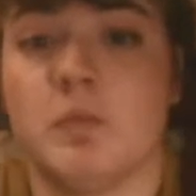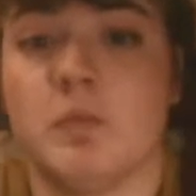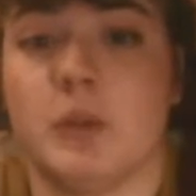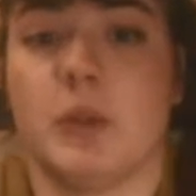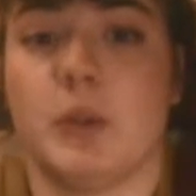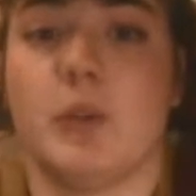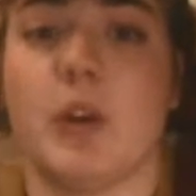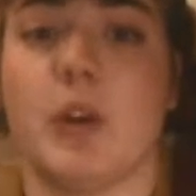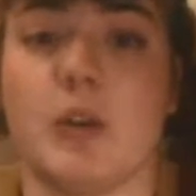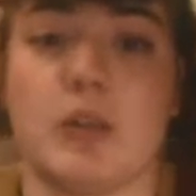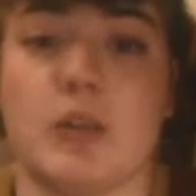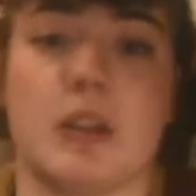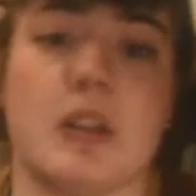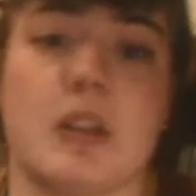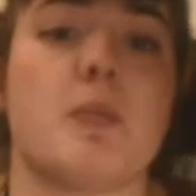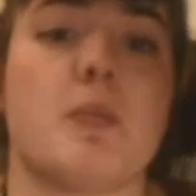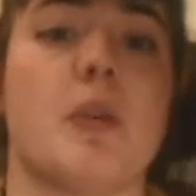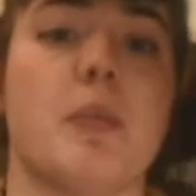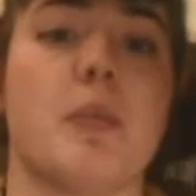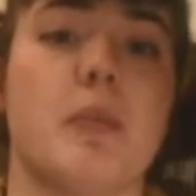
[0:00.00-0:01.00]
Who knows?
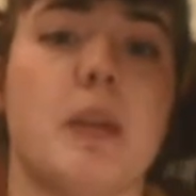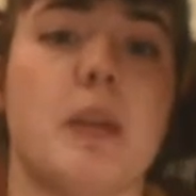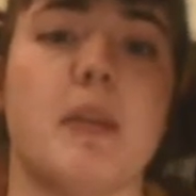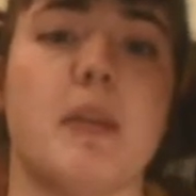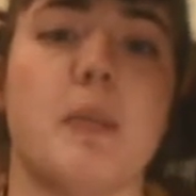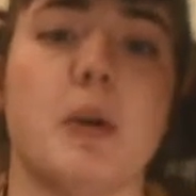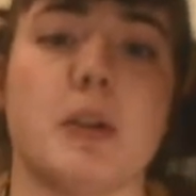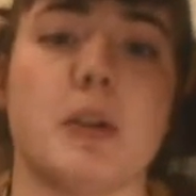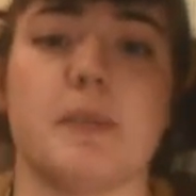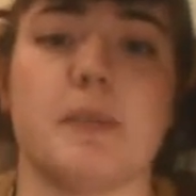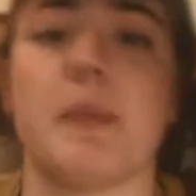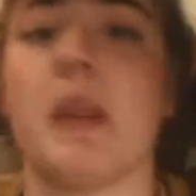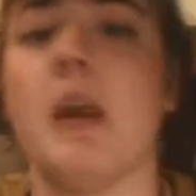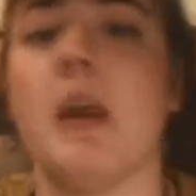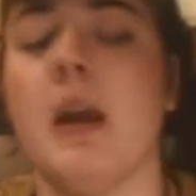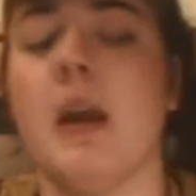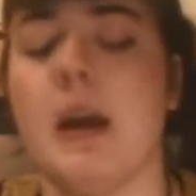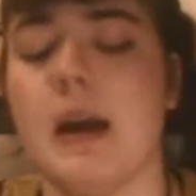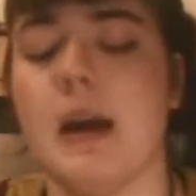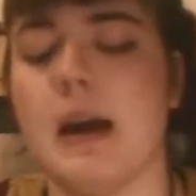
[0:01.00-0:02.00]
It's probably the potter.
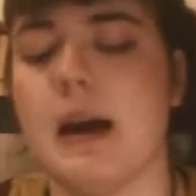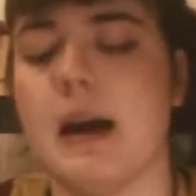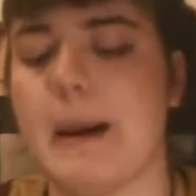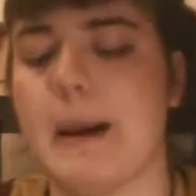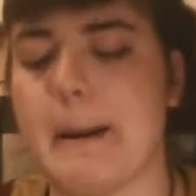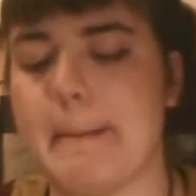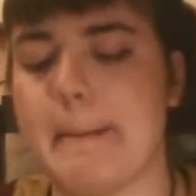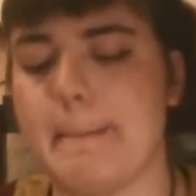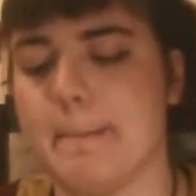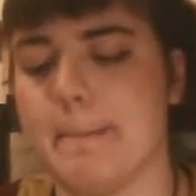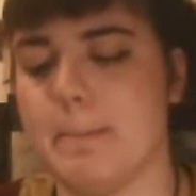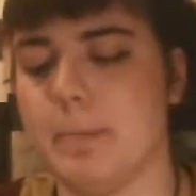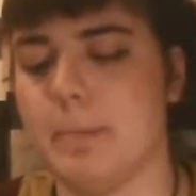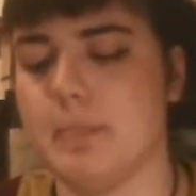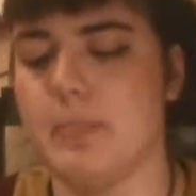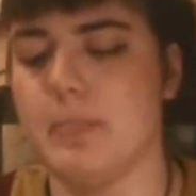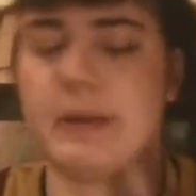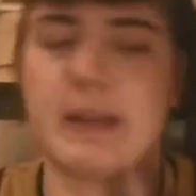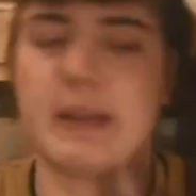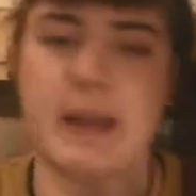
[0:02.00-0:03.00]

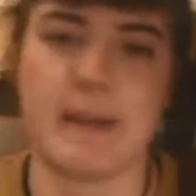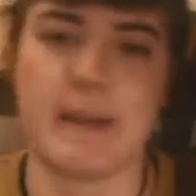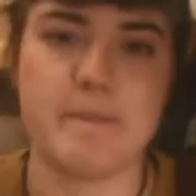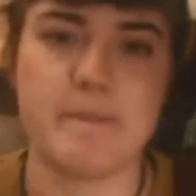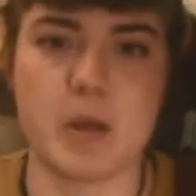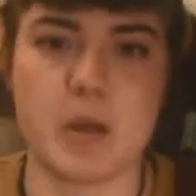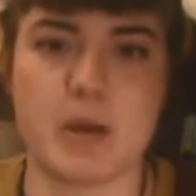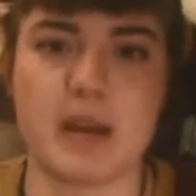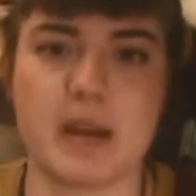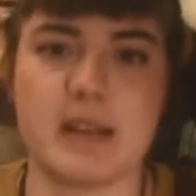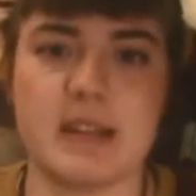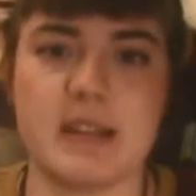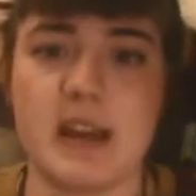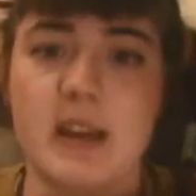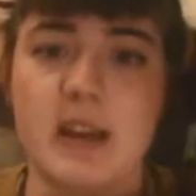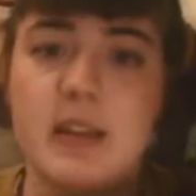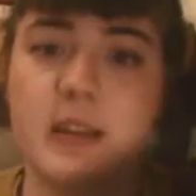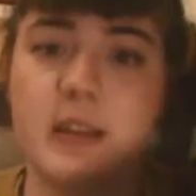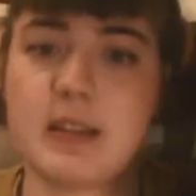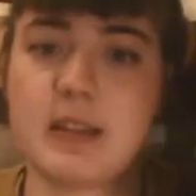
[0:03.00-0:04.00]
But yeah, you can
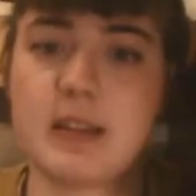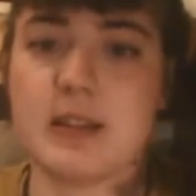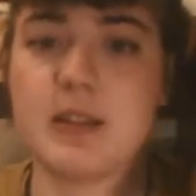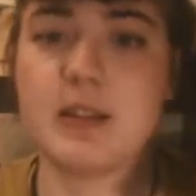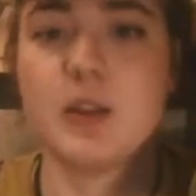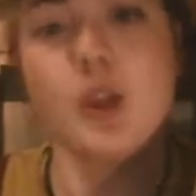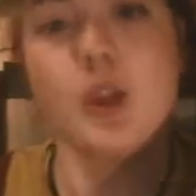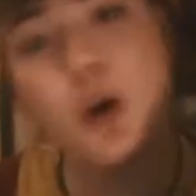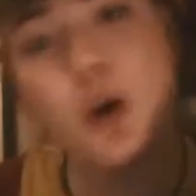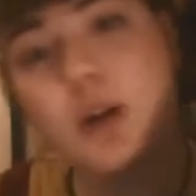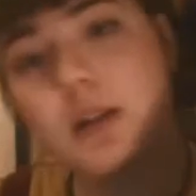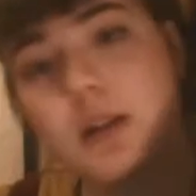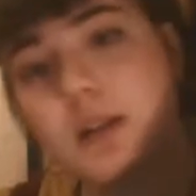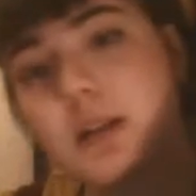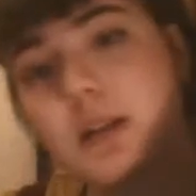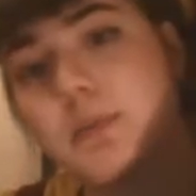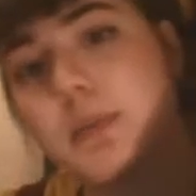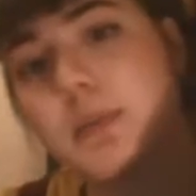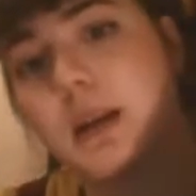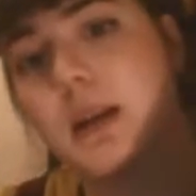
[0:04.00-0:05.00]
tell this is not
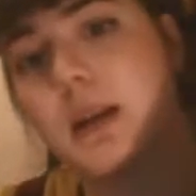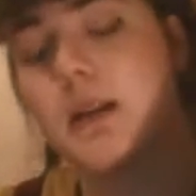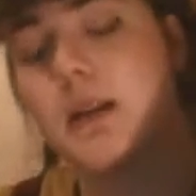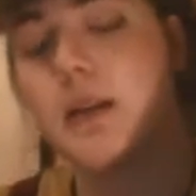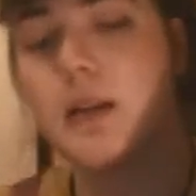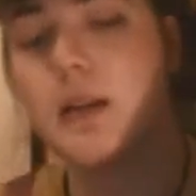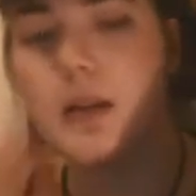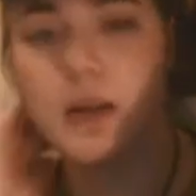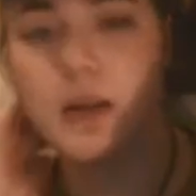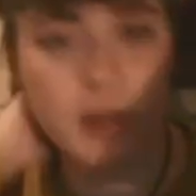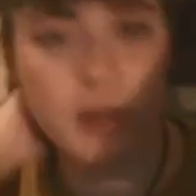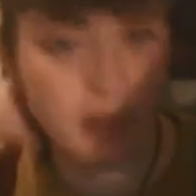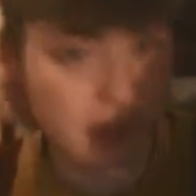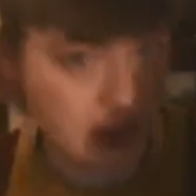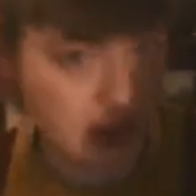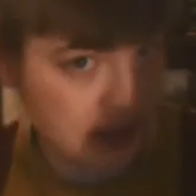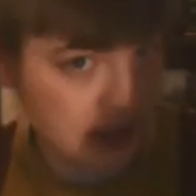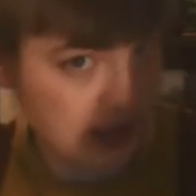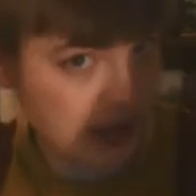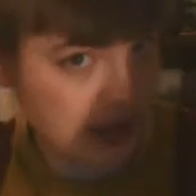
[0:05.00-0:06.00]
being,
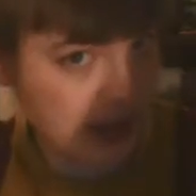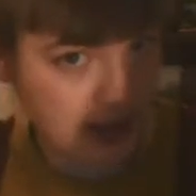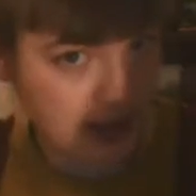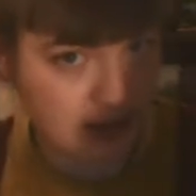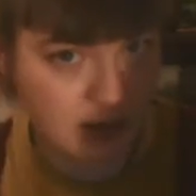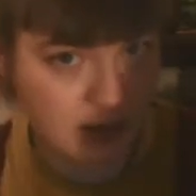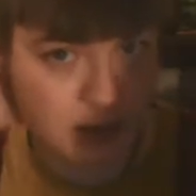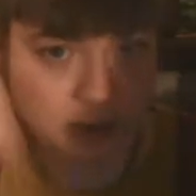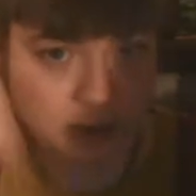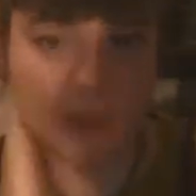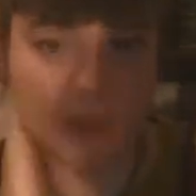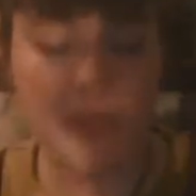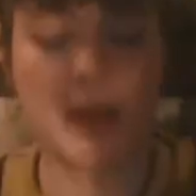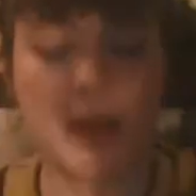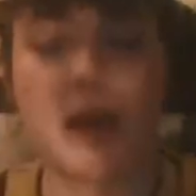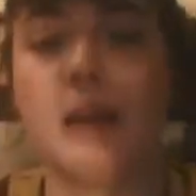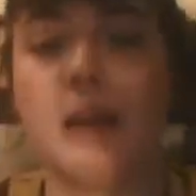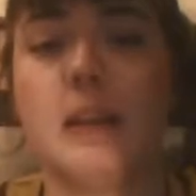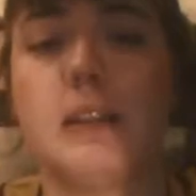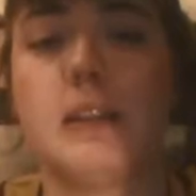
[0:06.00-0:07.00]
this has not been
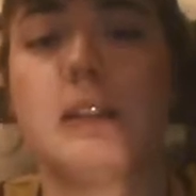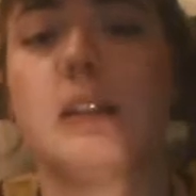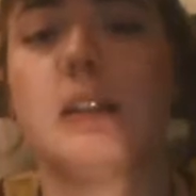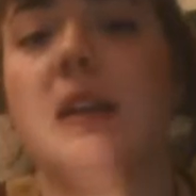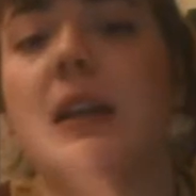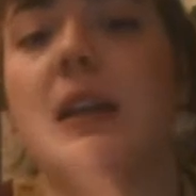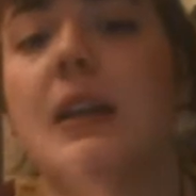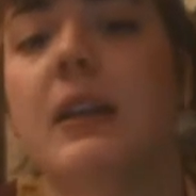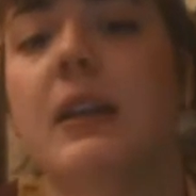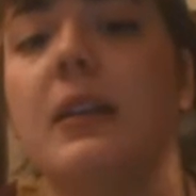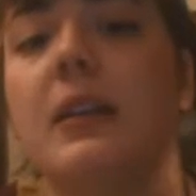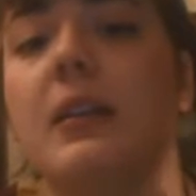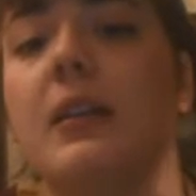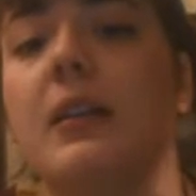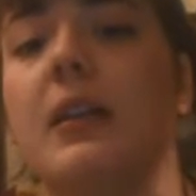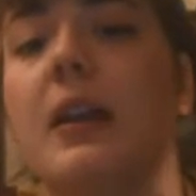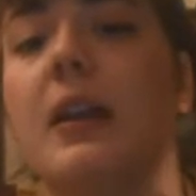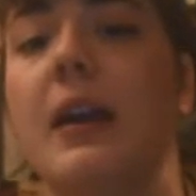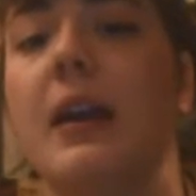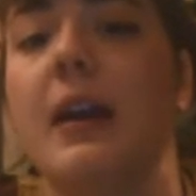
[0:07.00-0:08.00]
made
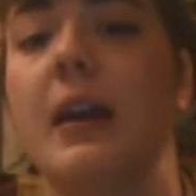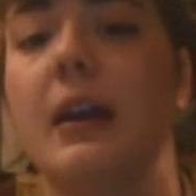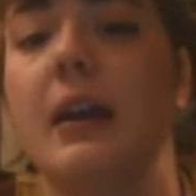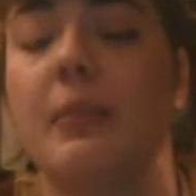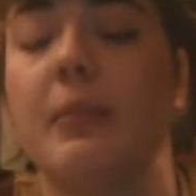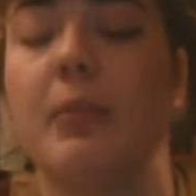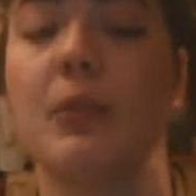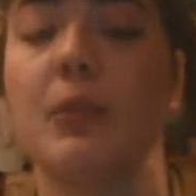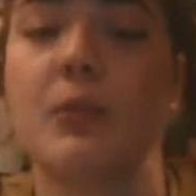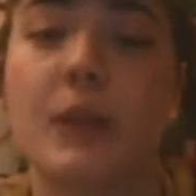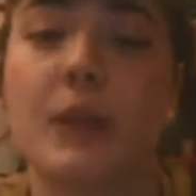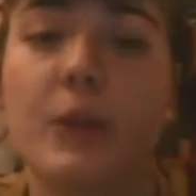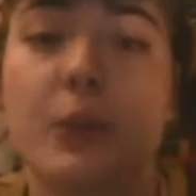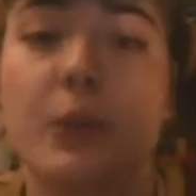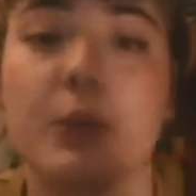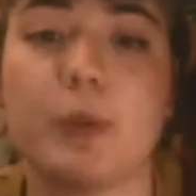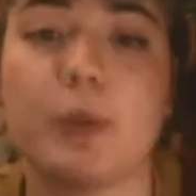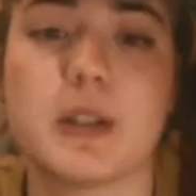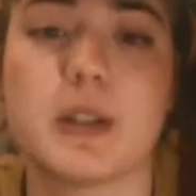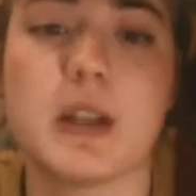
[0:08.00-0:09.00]
in a pottery
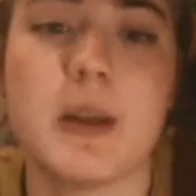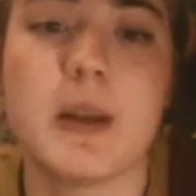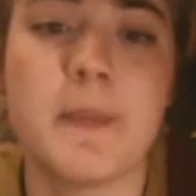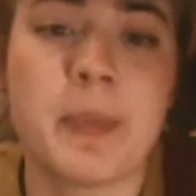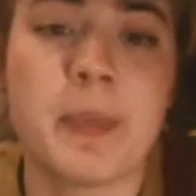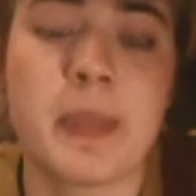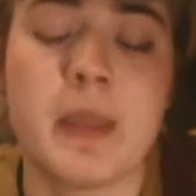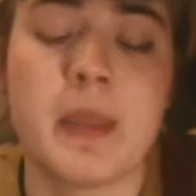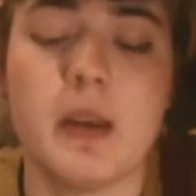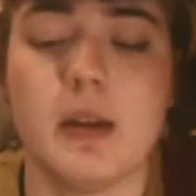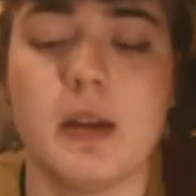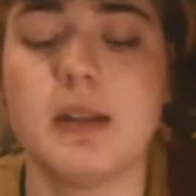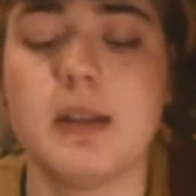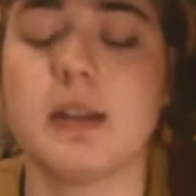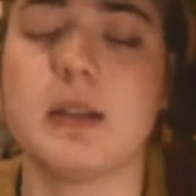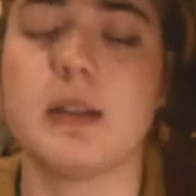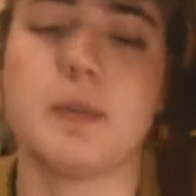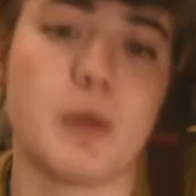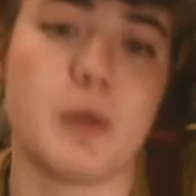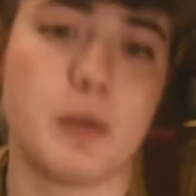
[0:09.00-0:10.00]
course. This
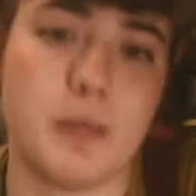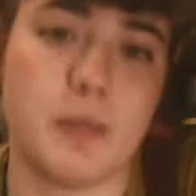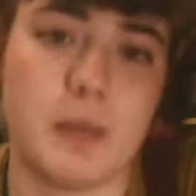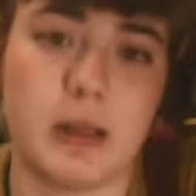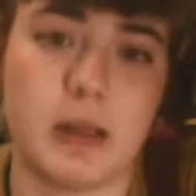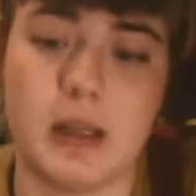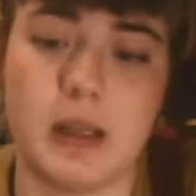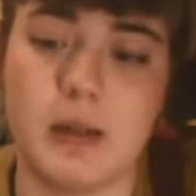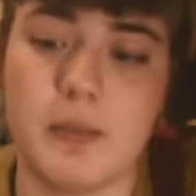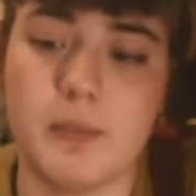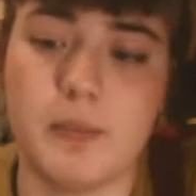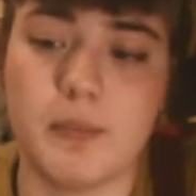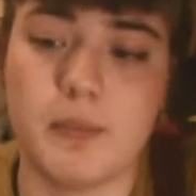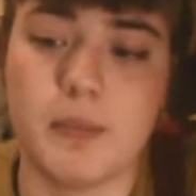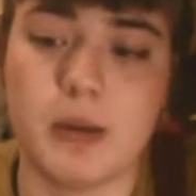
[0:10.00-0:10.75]
is probably